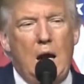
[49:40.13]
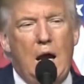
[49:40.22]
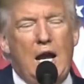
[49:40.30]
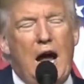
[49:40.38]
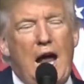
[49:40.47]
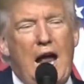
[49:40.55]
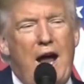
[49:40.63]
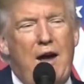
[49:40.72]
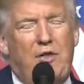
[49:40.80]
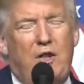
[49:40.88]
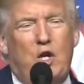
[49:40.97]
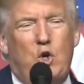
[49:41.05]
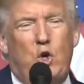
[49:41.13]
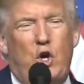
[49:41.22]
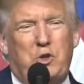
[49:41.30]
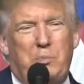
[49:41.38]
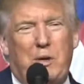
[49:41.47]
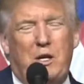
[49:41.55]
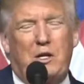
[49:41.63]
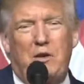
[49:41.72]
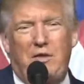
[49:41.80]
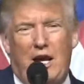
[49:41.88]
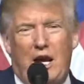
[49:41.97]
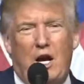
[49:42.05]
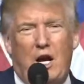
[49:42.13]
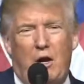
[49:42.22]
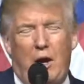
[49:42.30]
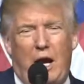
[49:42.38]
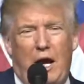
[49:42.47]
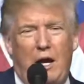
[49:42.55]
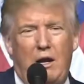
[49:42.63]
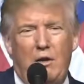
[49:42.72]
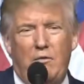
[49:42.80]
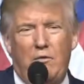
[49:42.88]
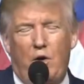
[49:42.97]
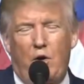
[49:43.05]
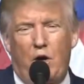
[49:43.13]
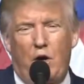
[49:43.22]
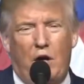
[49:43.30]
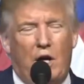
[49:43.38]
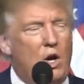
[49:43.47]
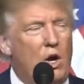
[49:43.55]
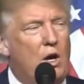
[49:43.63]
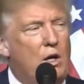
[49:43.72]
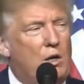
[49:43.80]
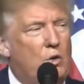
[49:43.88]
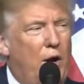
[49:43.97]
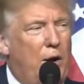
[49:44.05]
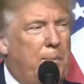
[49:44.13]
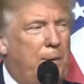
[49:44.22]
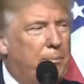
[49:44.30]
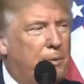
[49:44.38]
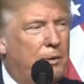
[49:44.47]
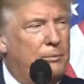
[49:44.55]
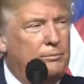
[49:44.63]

And I have the endorsement of the NRA very early on. Great people.